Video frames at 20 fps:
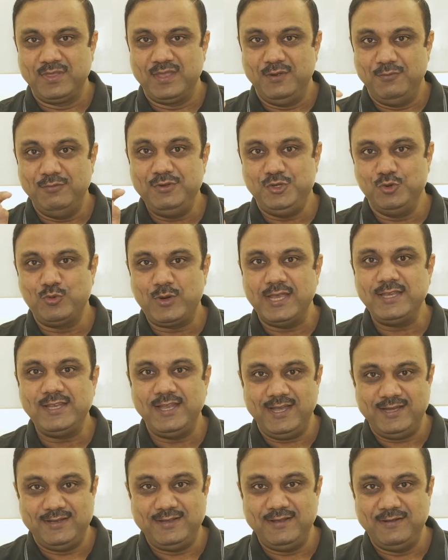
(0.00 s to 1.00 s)
which you can
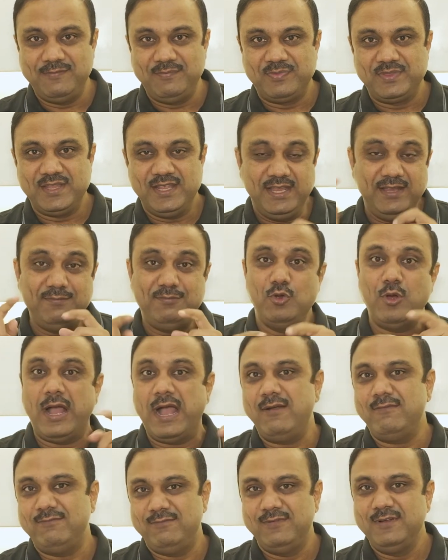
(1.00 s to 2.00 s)
get if you
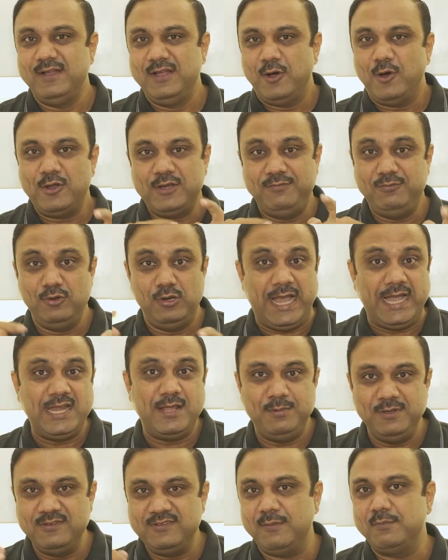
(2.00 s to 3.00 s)
have or if you land
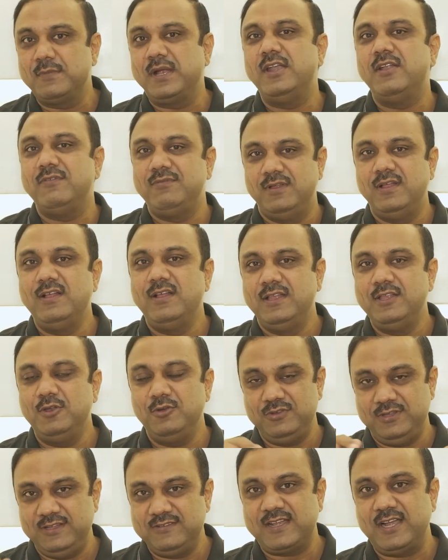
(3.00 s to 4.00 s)
up in some kind of, you
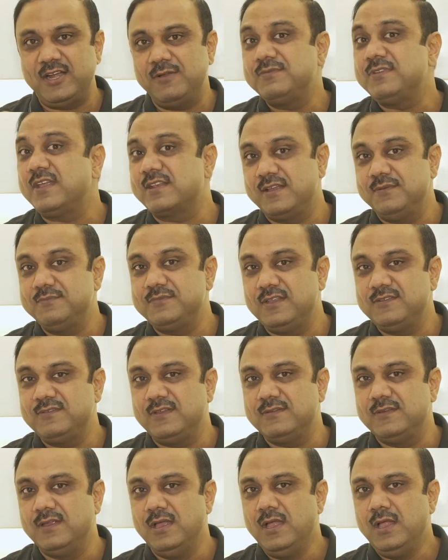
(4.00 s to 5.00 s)
know, this kind of
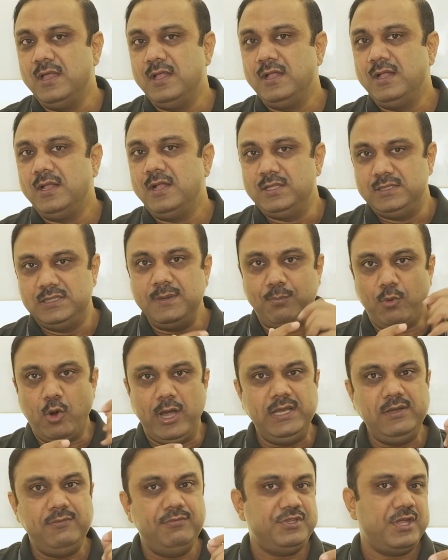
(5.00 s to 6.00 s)
circumstances. The
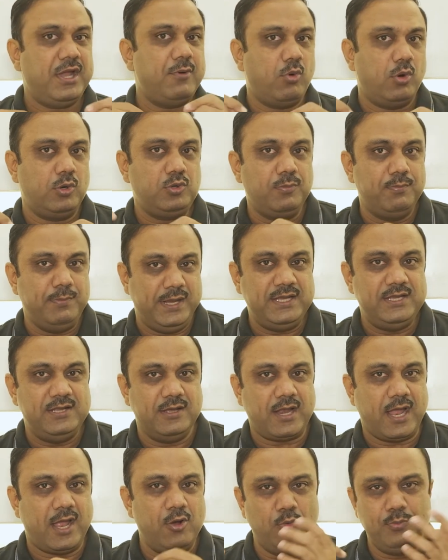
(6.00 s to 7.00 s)
point which I want to make
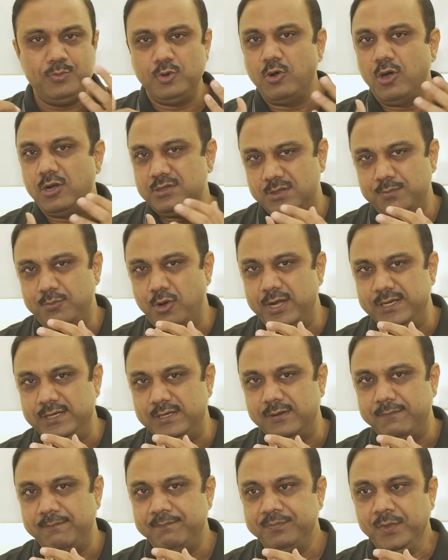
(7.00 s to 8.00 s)
here, I hope you got the point.
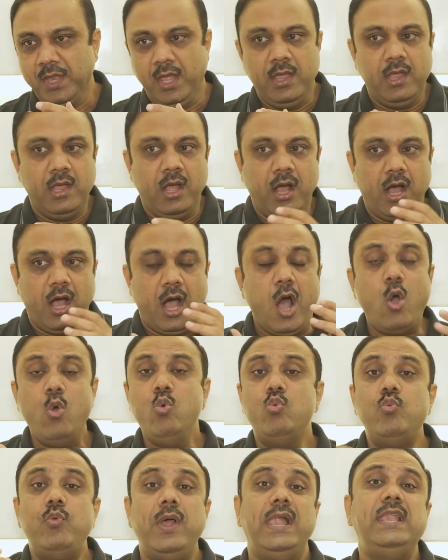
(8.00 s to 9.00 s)

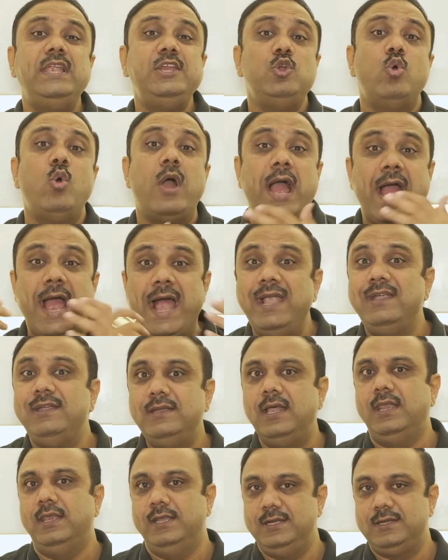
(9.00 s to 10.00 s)
How well you
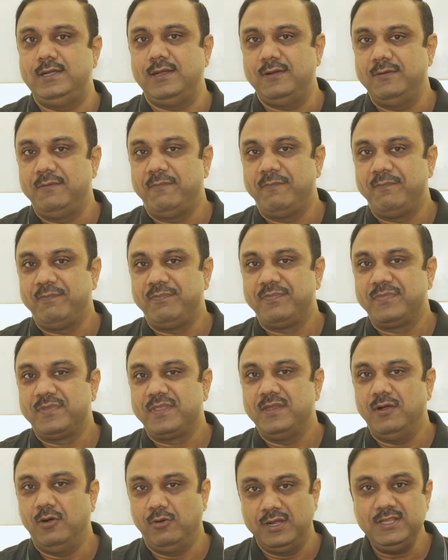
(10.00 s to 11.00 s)
handle it.
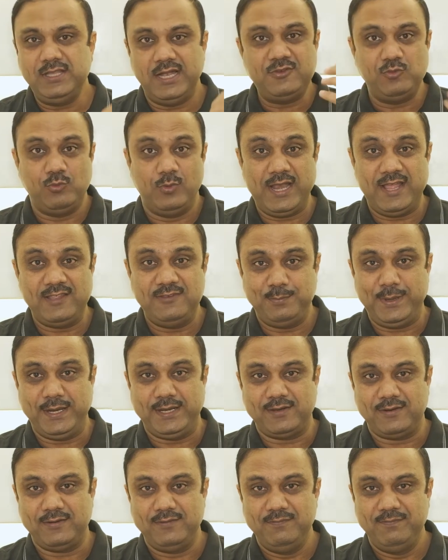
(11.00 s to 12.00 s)
Okay, that's one aspect.